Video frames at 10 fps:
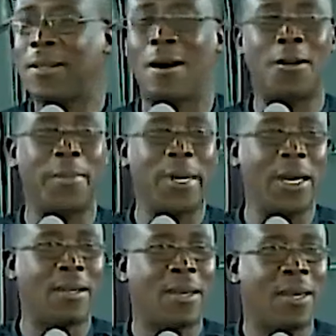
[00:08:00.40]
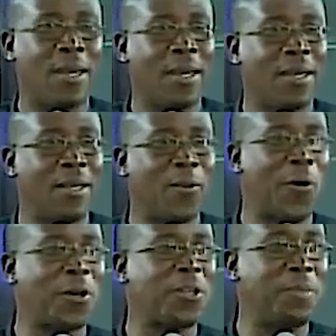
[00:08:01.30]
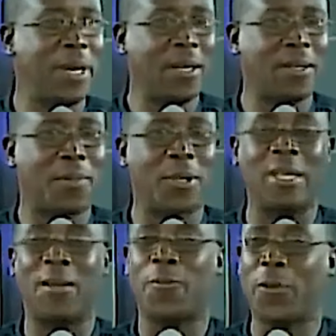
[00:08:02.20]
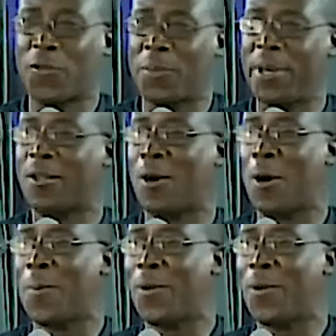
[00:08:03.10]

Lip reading: third minute, in the fourth minute, but in the fifth minute, your